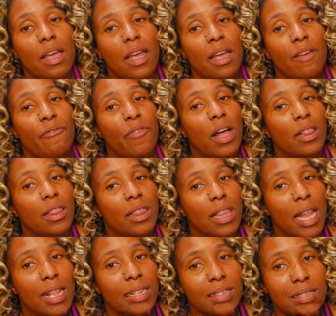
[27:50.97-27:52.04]
If,
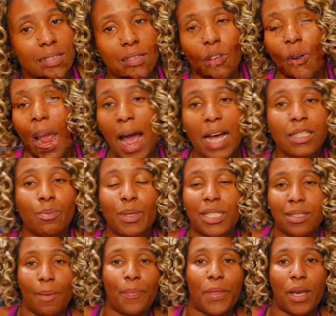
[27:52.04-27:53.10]
unless there has to be
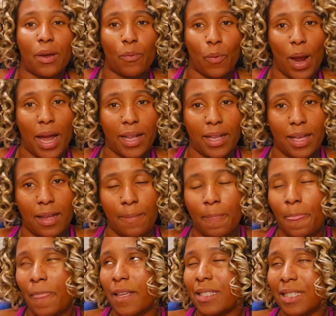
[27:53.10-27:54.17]
something in writing
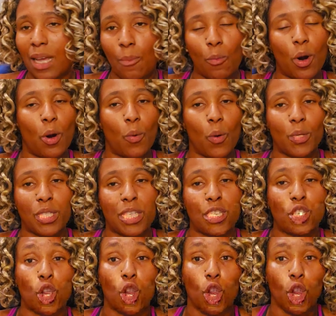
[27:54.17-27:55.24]
somewhere where it says
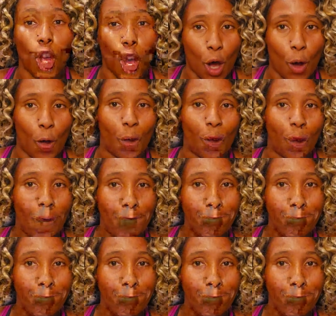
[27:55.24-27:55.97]
loan.